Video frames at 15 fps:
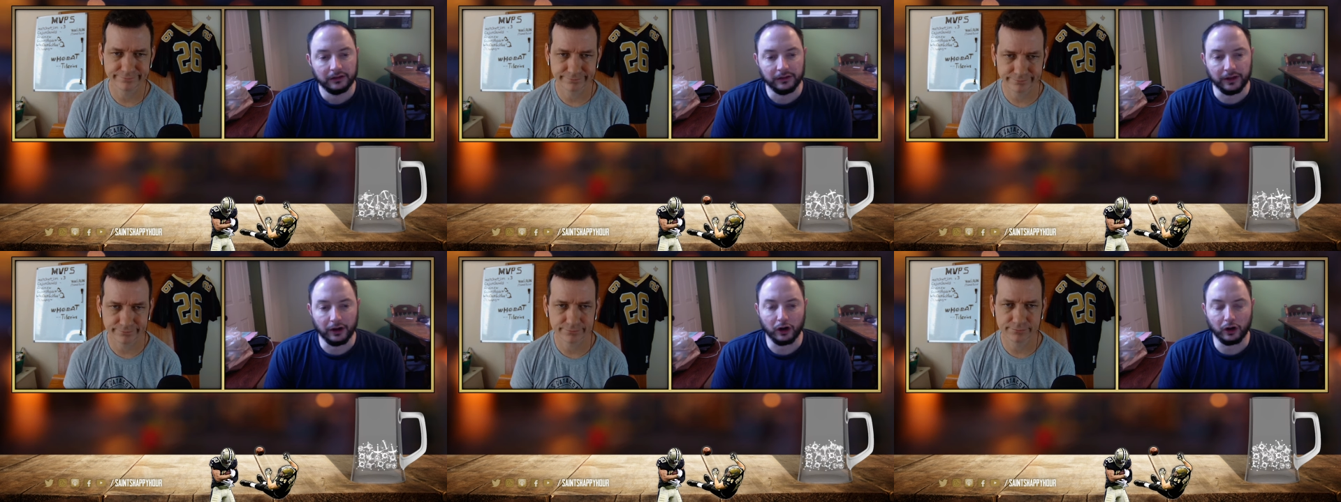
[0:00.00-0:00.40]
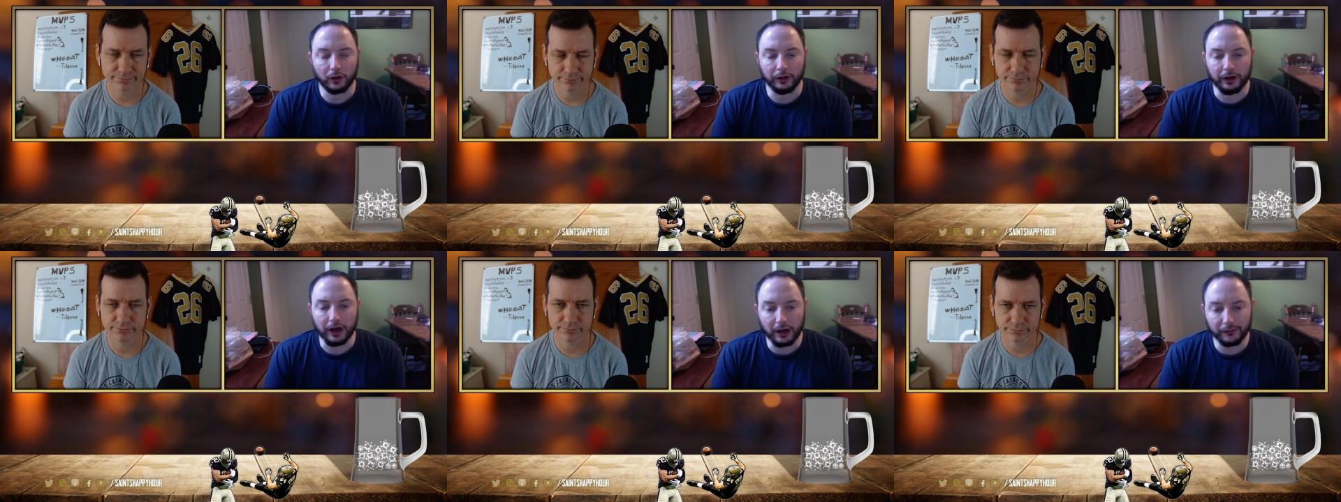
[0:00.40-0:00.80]
Speaker 1: There are
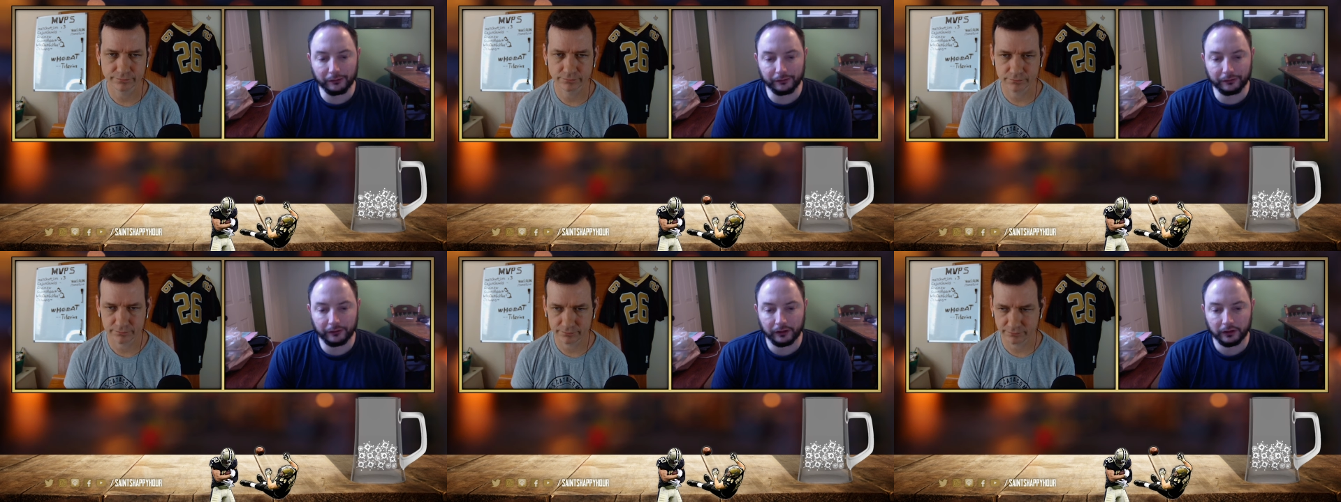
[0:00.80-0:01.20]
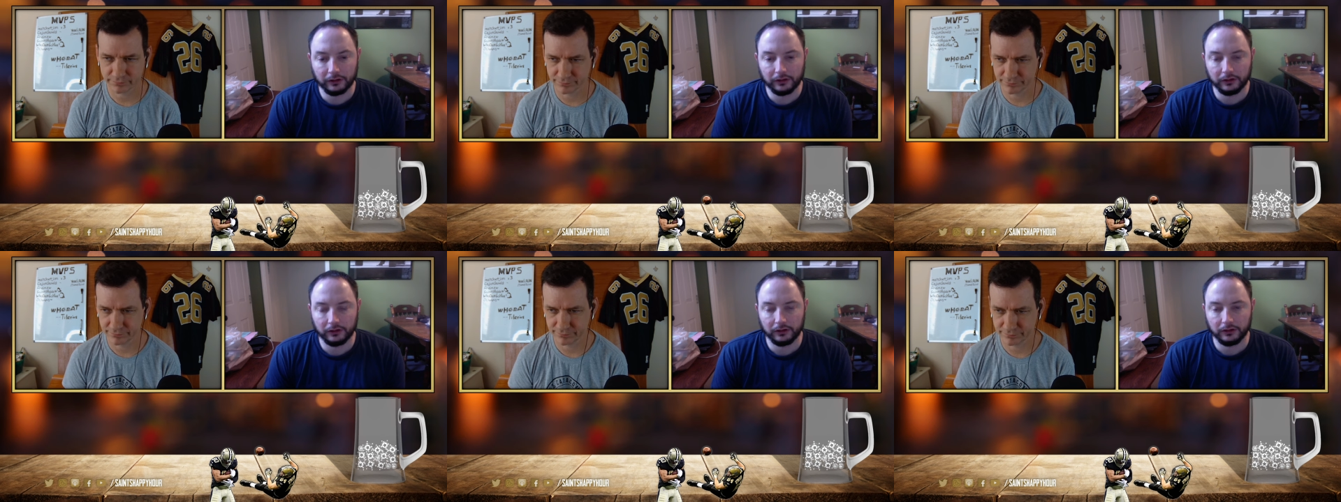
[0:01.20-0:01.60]
enough
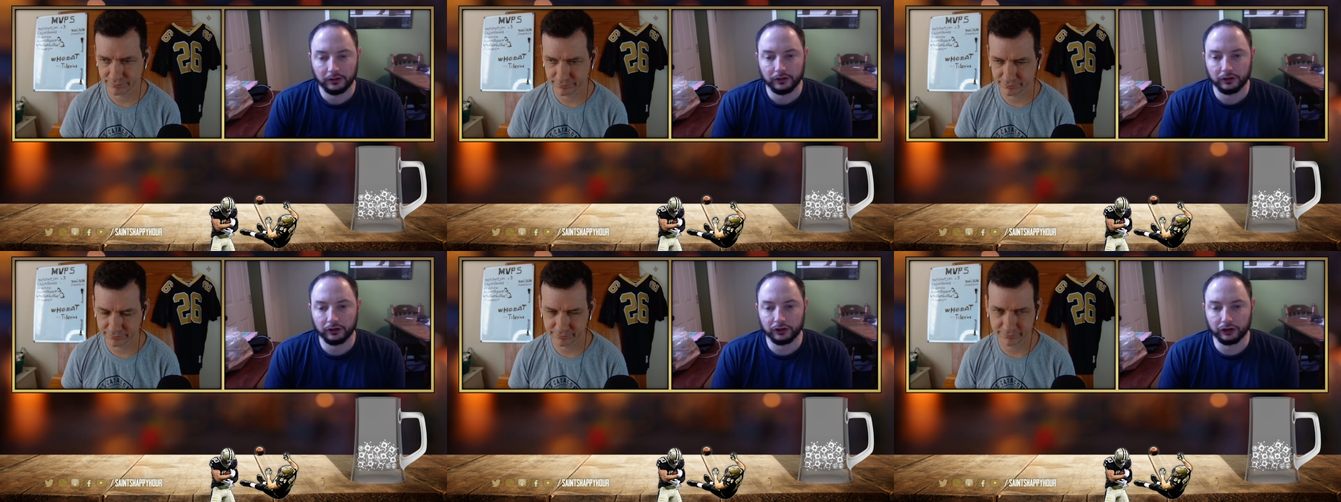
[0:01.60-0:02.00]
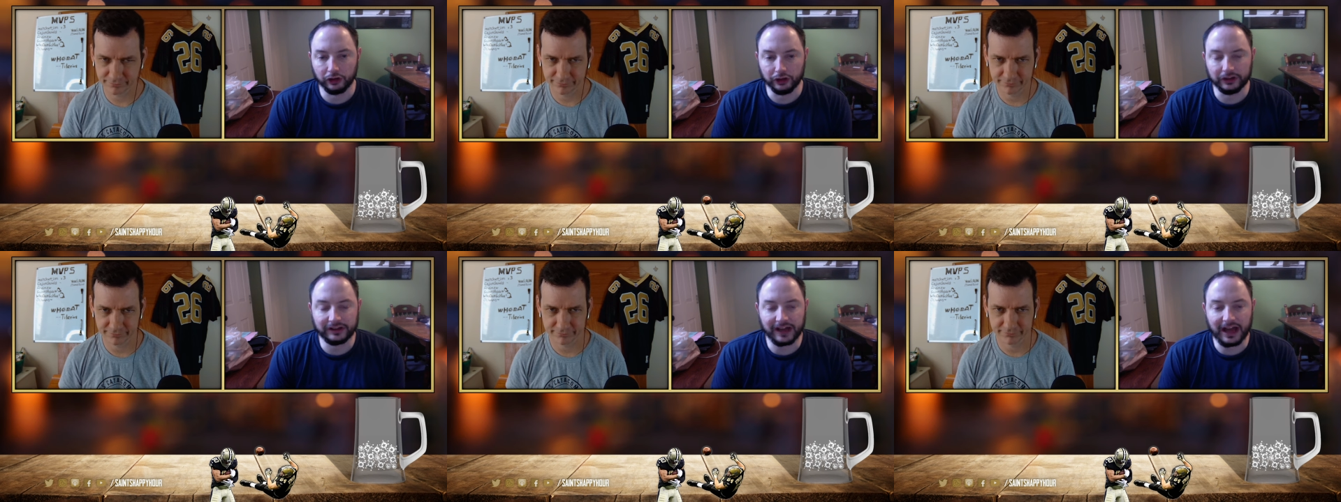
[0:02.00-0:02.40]

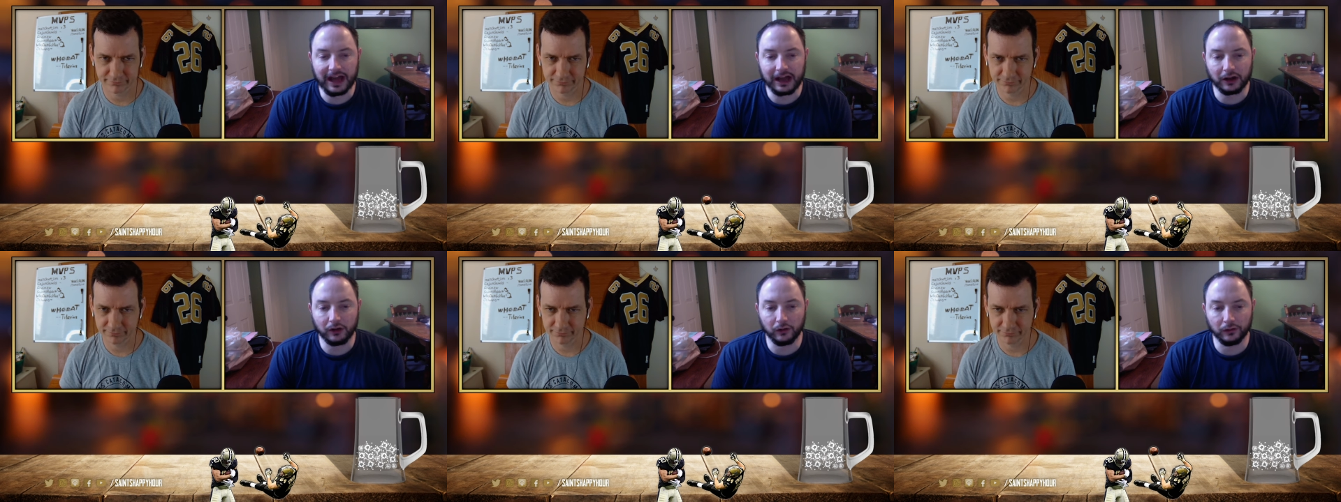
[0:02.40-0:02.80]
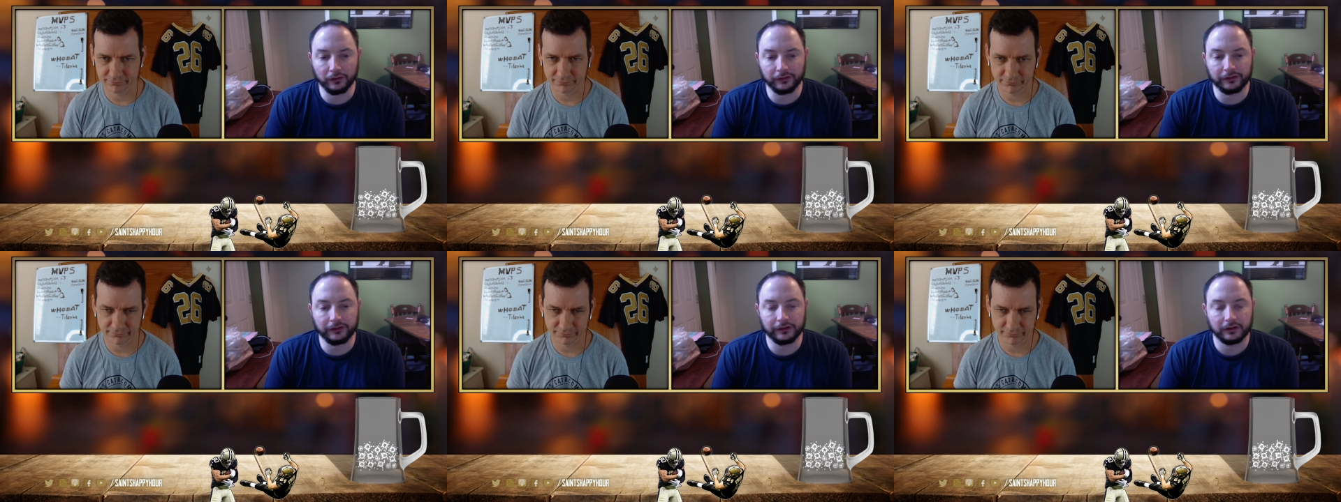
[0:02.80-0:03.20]
good
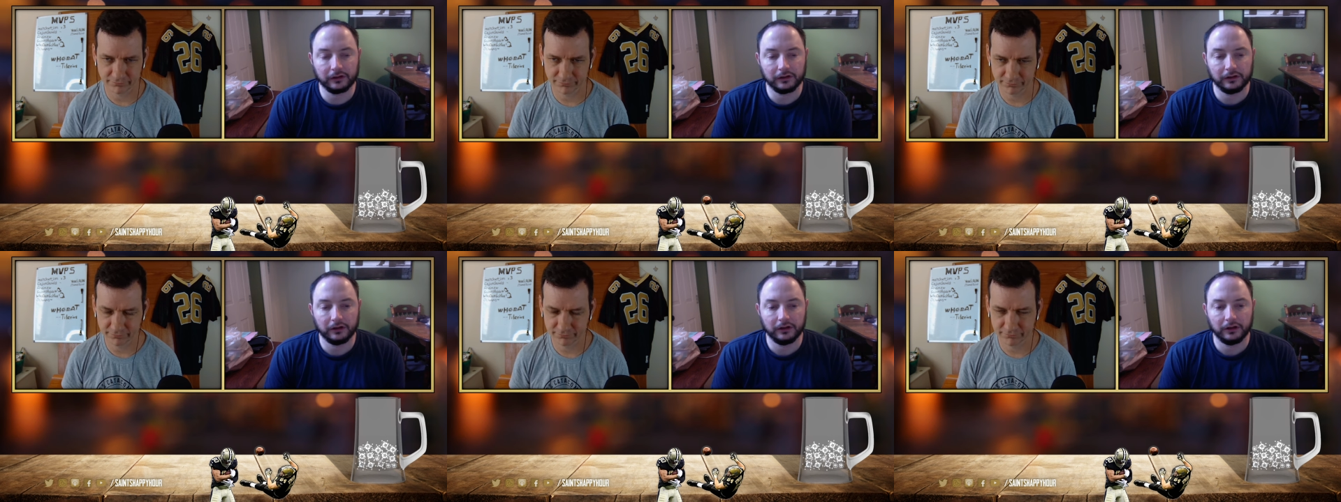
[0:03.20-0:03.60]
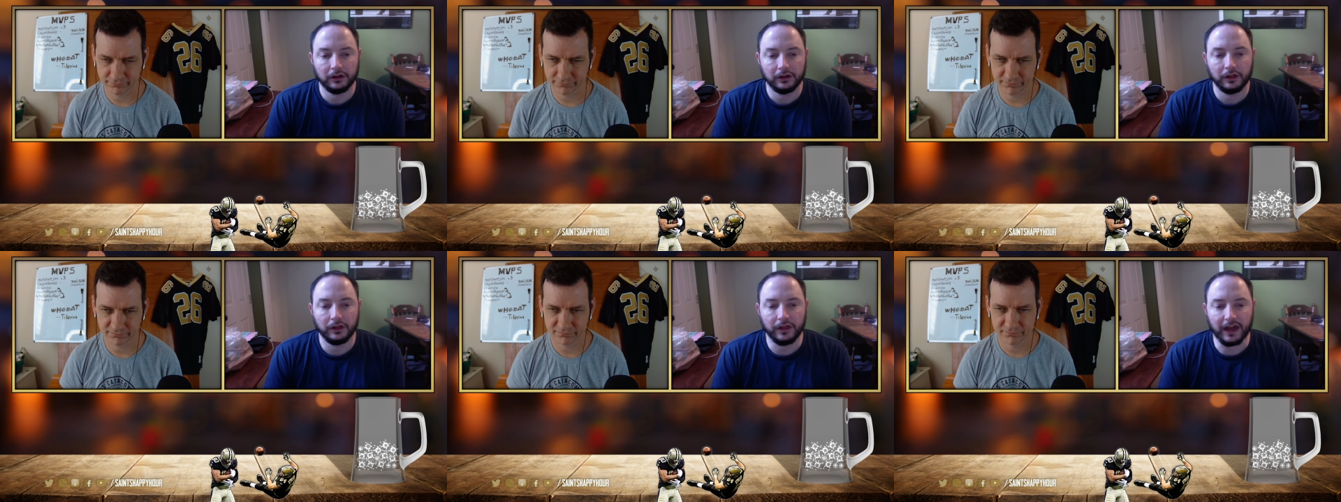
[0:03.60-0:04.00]
tackles
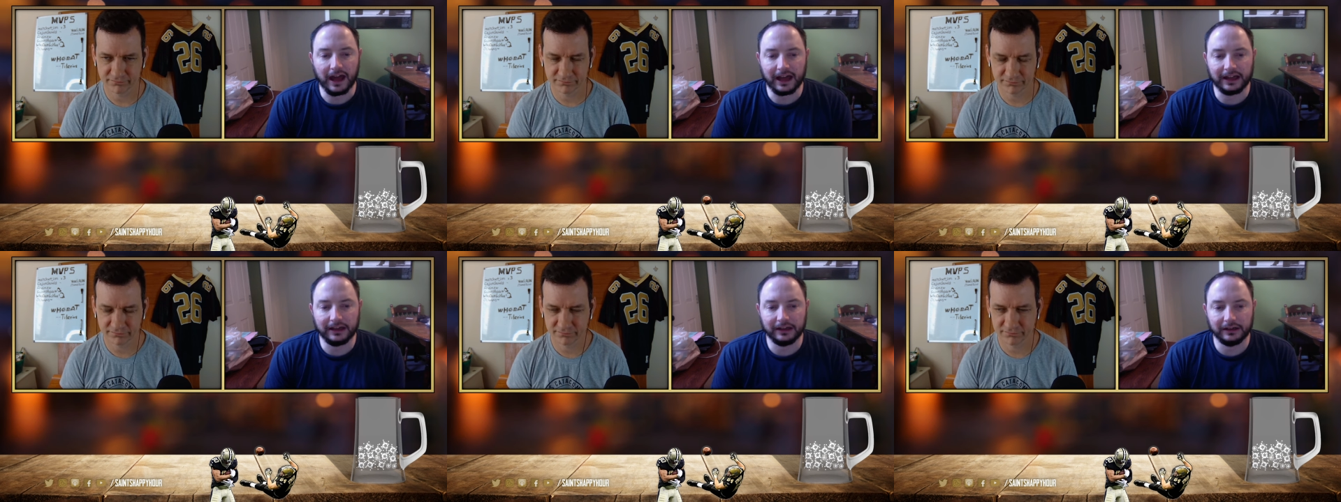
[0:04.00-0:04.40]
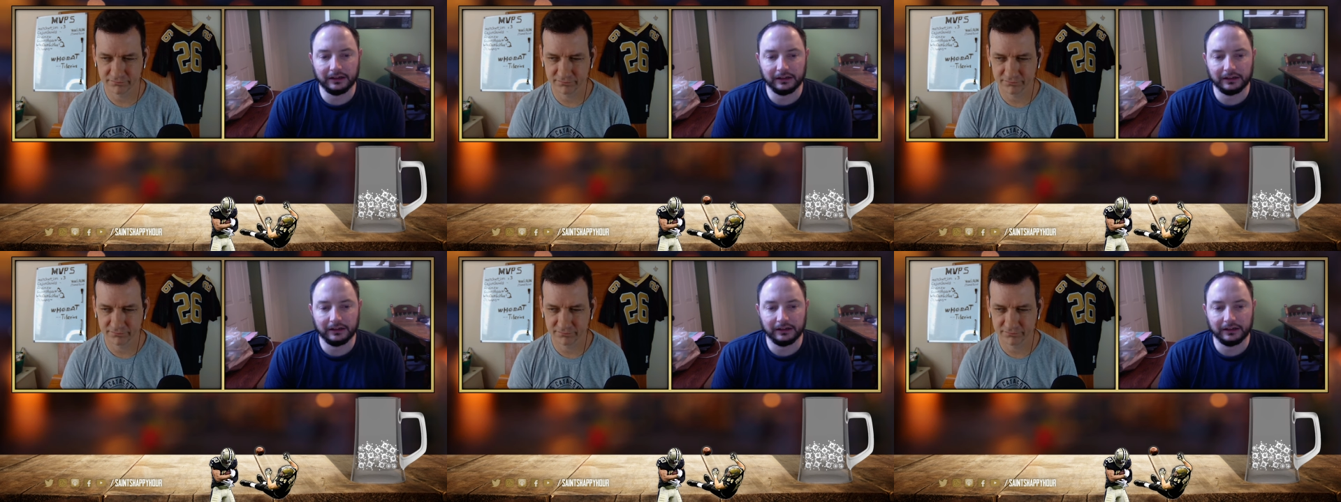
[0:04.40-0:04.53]
that